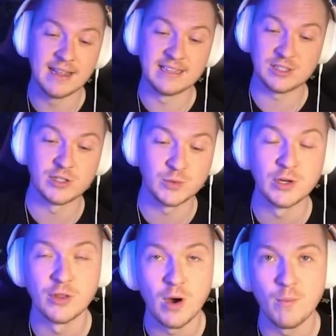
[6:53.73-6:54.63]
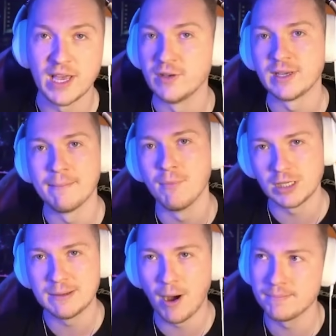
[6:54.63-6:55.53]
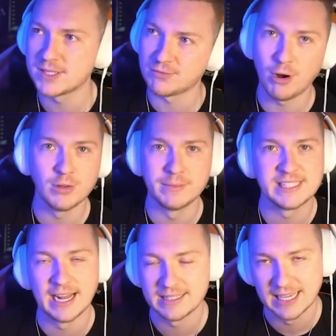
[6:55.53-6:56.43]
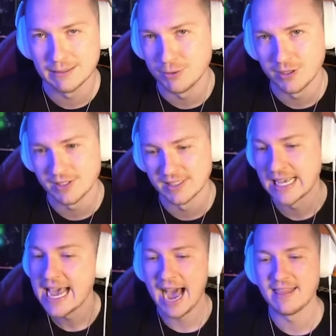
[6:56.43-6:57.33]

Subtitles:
Then there's also another one where you can get monkey bombs, throw them inside of teleporters,